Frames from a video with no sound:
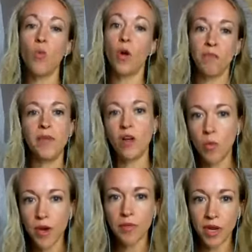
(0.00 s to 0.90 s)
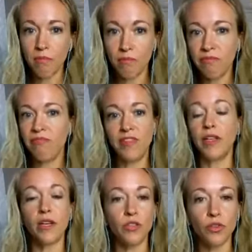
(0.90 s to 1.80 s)
One, being aware that I'm
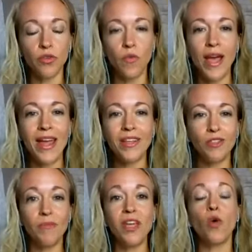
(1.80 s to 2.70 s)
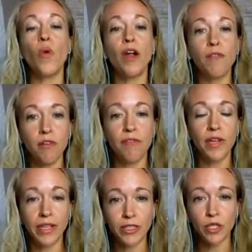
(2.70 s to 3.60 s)
feeling a certain way. So being aware of your
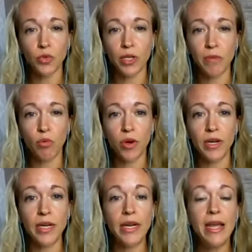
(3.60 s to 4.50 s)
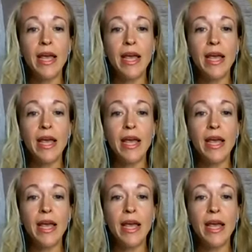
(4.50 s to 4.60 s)
feelings is really important.